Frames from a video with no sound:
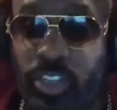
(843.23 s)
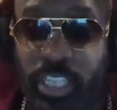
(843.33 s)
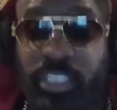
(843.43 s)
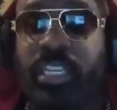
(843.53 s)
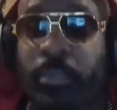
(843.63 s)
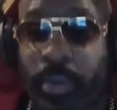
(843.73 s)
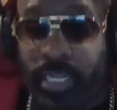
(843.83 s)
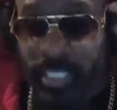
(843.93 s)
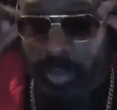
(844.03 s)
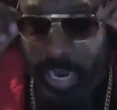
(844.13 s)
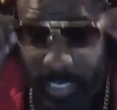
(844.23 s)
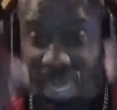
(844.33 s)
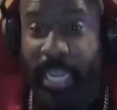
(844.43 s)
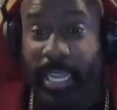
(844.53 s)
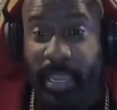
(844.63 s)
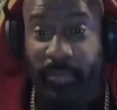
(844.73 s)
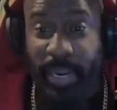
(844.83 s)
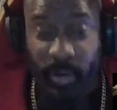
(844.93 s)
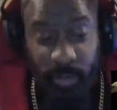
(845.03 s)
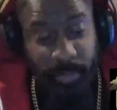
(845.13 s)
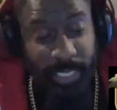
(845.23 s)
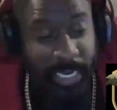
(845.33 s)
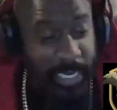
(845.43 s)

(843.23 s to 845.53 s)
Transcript: just see the pressure, right? That I get, right? Well, let me